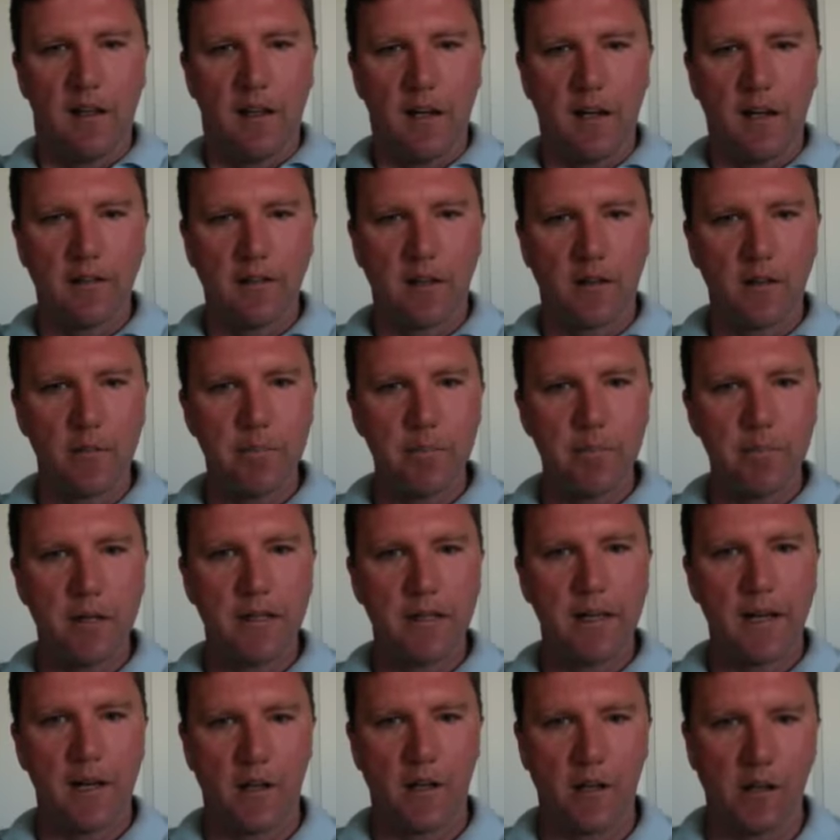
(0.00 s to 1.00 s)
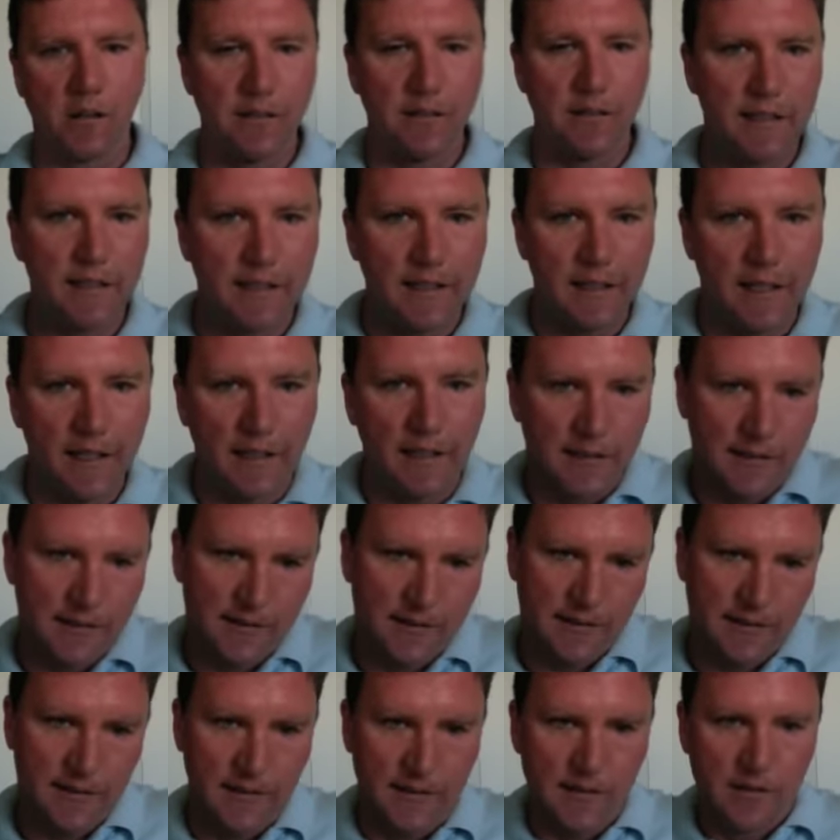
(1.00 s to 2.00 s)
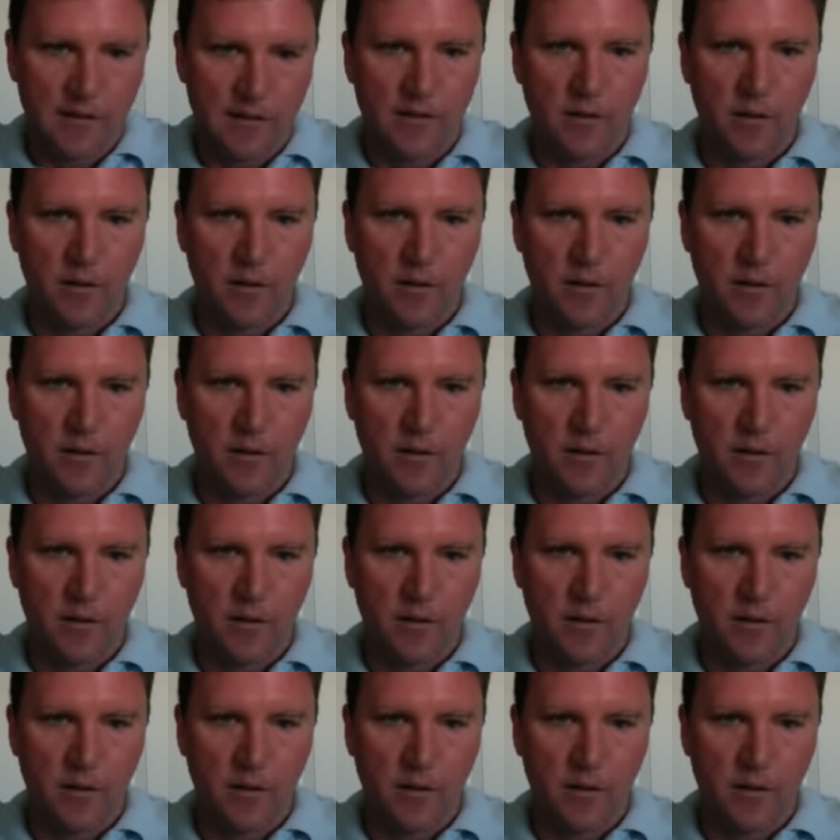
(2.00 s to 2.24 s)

Another big LRE case is